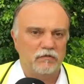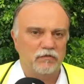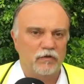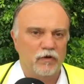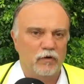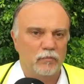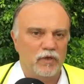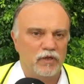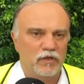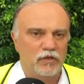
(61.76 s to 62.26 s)

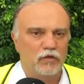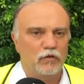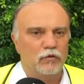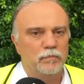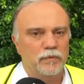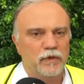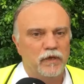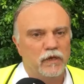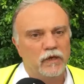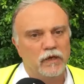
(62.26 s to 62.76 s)
from
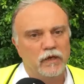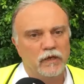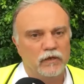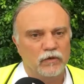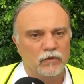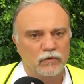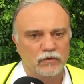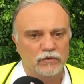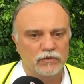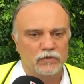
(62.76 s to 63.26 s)
Ethiopia
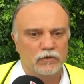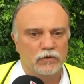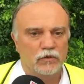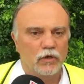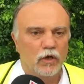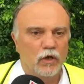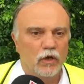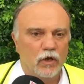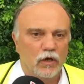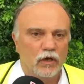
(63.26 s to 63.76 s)
and
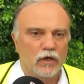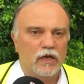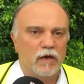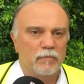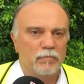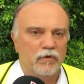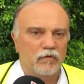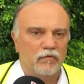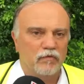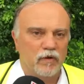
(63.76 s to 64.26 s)
also a
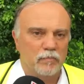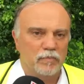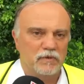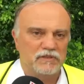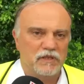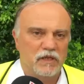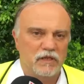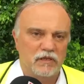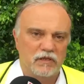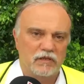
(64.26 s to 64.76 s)
couple of
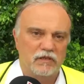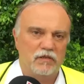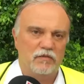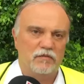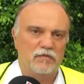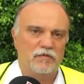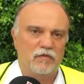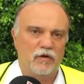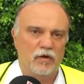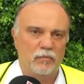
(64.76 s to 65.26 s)

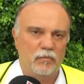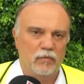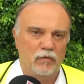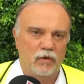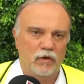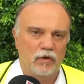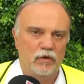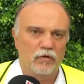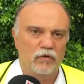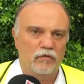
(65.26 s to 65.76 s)
representatives from
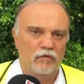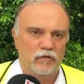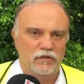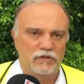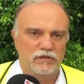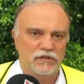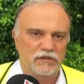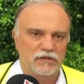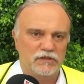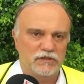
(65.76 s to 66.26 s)

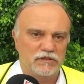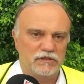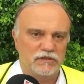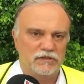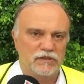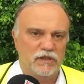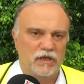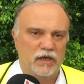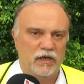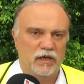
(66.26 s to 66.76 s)

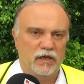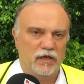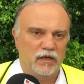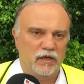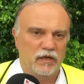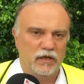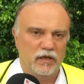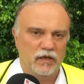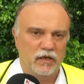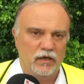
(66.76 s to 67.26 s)
universities and
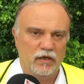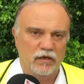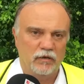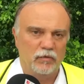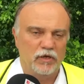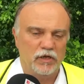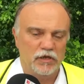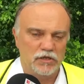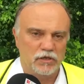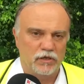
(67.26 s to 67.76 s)

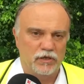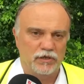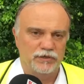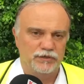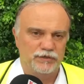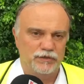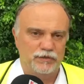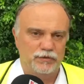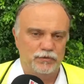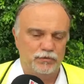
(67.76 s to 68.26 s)
educational
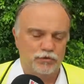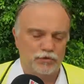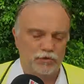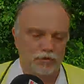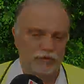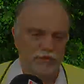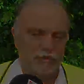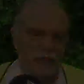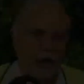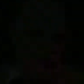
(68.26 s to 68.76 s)

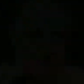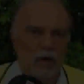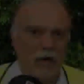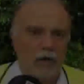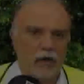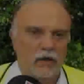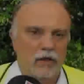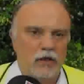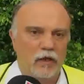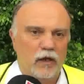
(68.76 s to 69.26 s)
institutions.
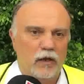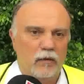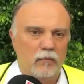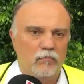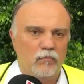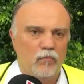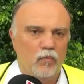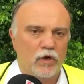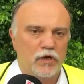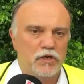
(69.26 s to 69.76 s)
The
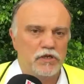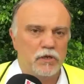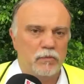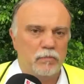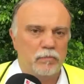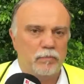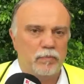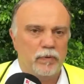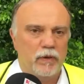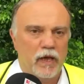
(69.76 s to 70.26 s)

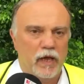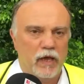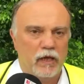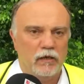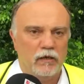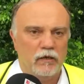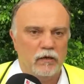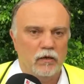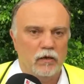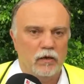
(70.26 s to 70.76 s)
workshop
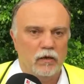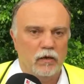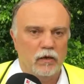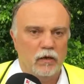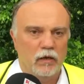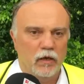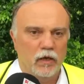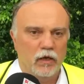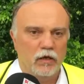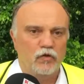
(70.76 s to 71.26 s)
had
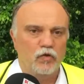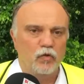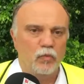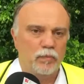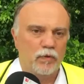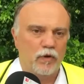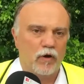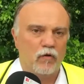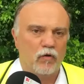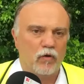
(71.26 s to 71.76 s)
a
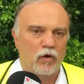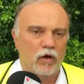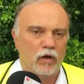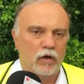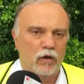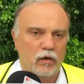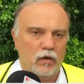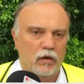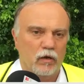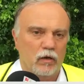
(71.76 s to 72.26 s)
two-pronged
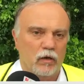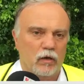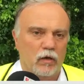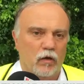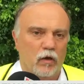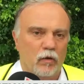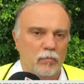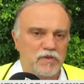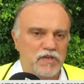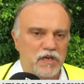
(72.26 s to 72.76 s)

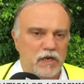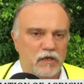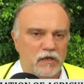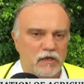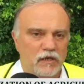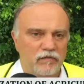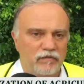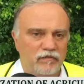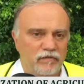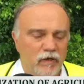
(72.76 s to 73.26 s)

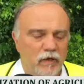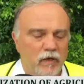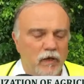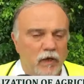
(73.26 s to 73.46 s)
objective.